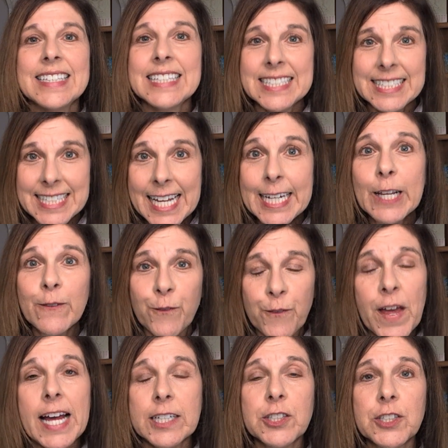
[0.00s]
The second
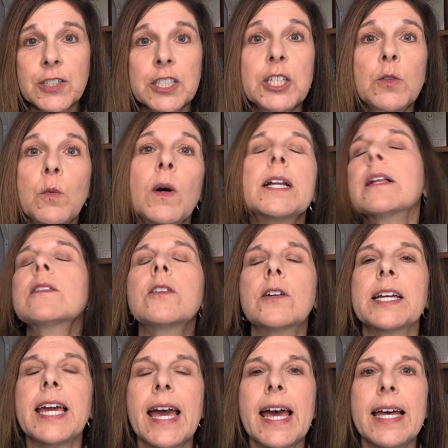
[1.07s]
factor you want to
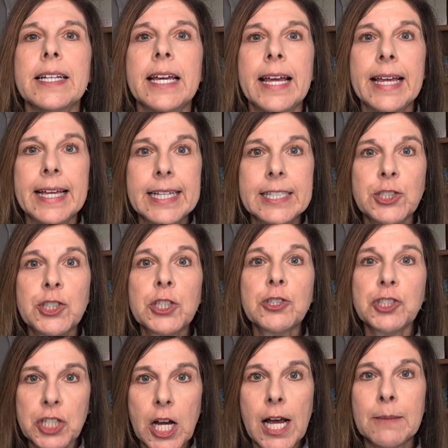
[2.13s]
look at is your
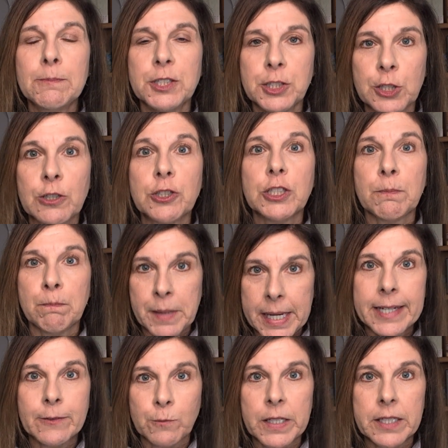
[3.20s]
job search
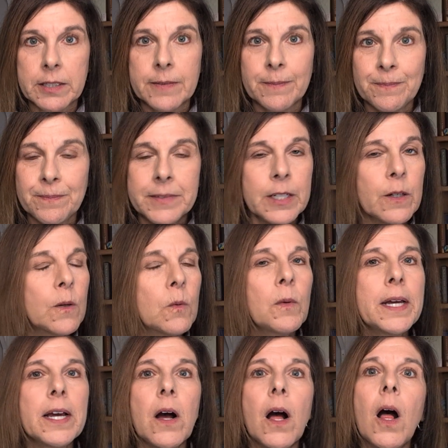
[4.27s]
bandwidth.
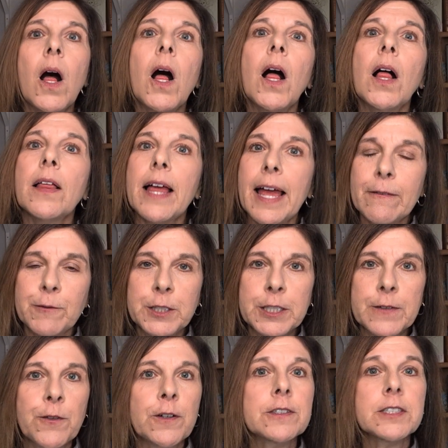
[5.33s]
We all have
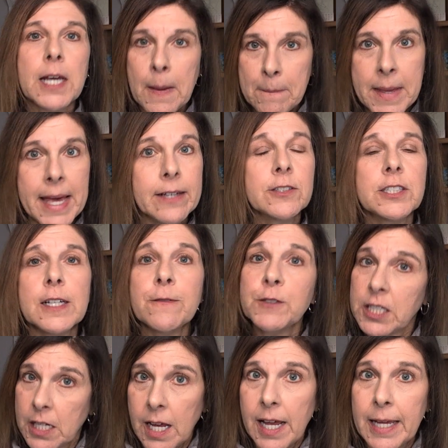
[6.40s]
different amounts of
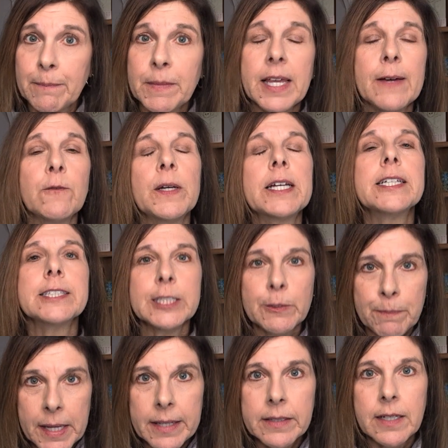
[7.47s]
time that we can
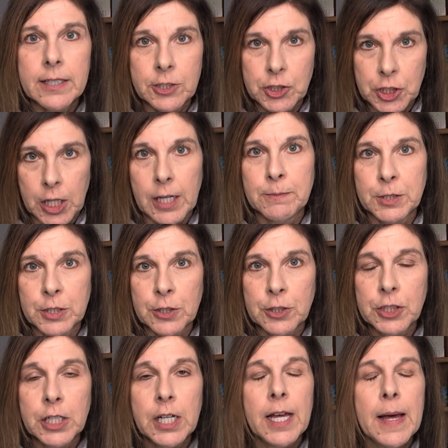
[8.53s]
spend on a job
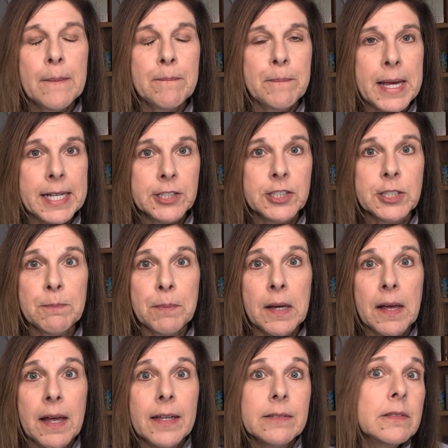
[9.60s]
search based
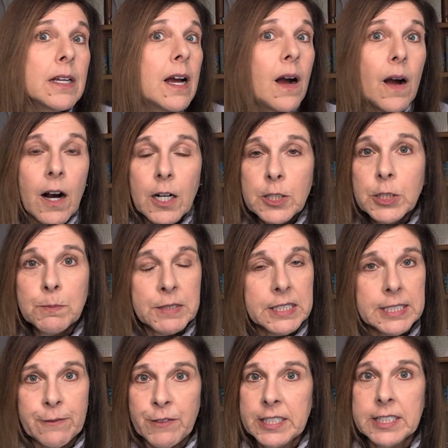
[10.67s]
upon our
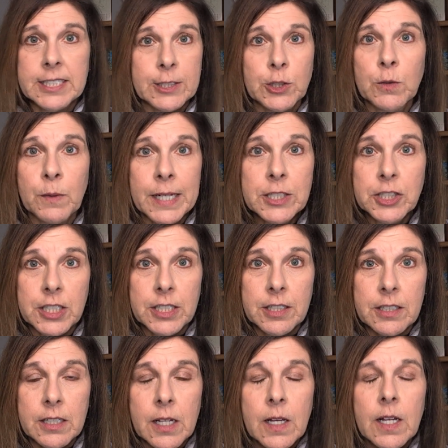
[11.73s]
specific situation.
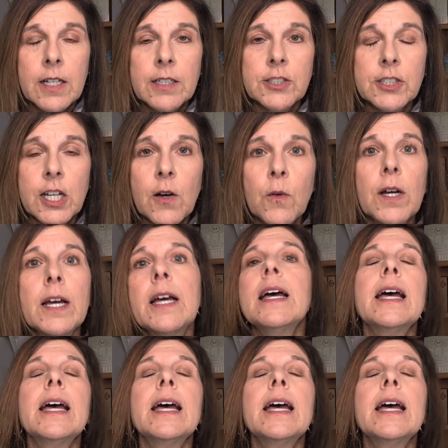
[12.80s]
So